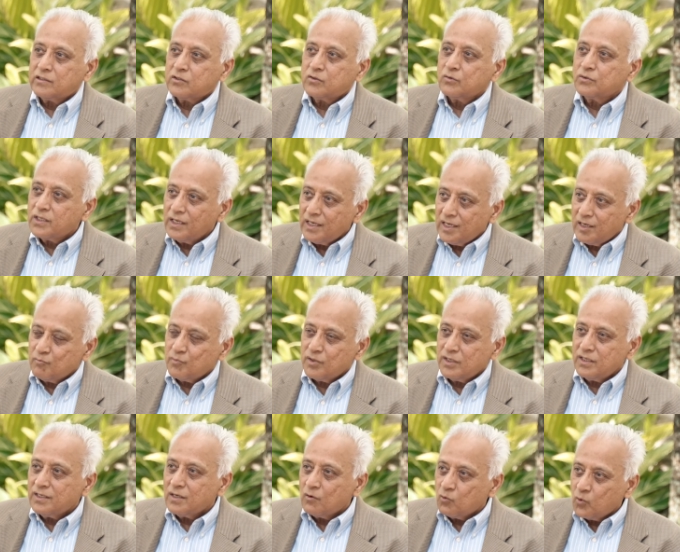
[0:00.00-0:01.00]
to them
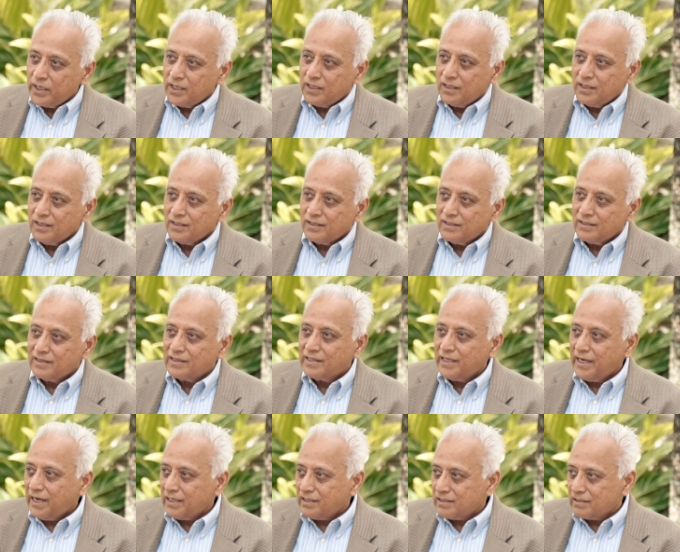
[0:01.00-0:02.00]
in a way
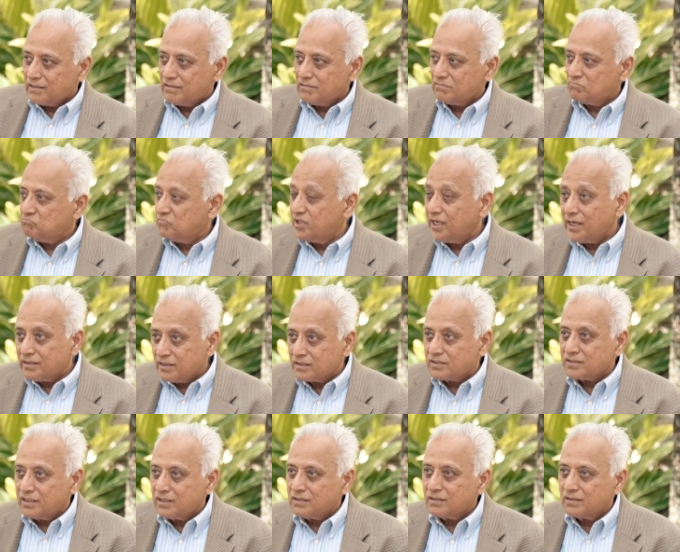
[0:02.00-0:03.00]
that they
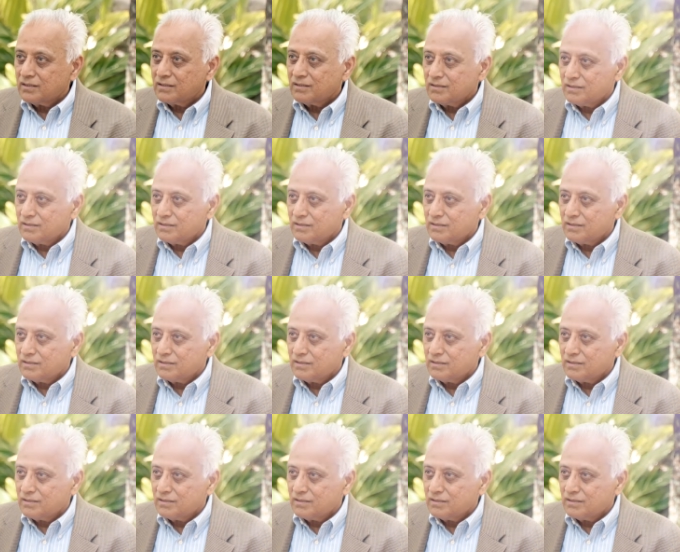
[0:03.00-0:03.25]
understand.